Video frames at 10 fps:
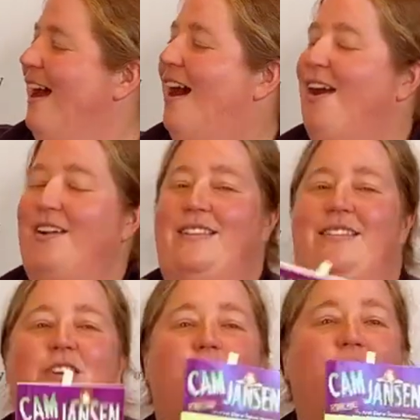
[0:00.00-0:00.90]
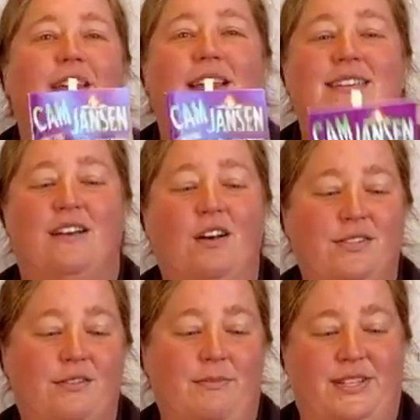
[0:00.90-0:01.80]
Our third book is
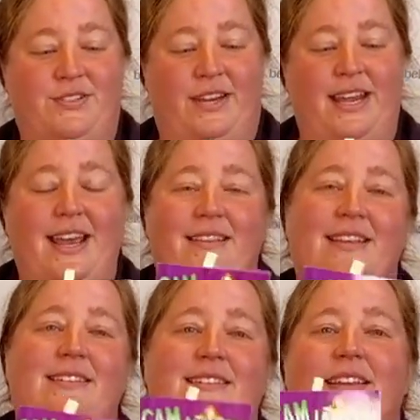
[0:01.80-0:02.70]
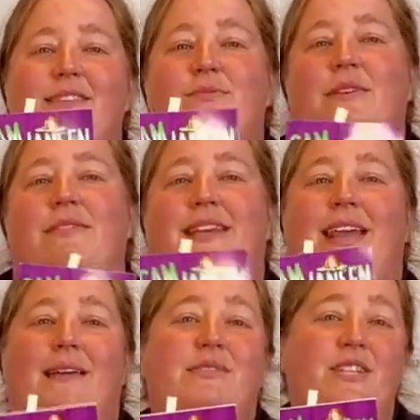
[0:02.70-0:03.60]
also a mystery. This is one of the
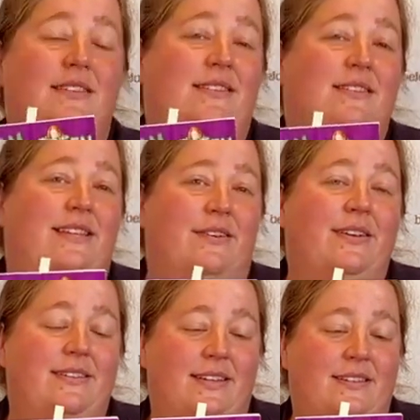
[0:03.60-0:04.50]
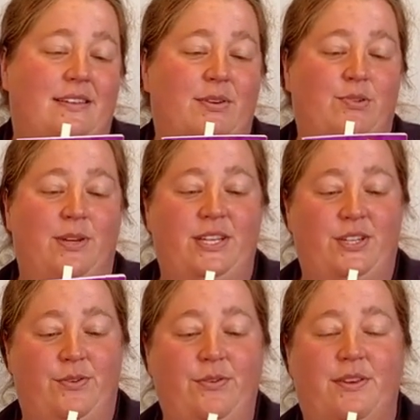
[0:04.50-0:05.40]
Cam Jansen series. It's number
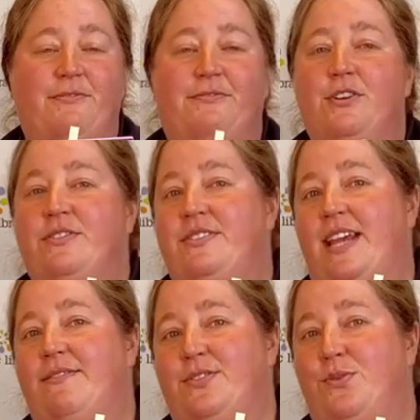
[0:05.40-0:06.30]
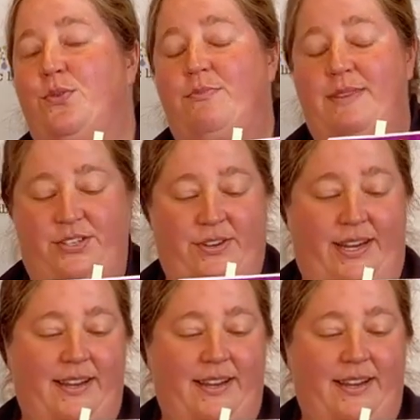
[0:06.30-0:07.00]
22, The First Day of School Mystery.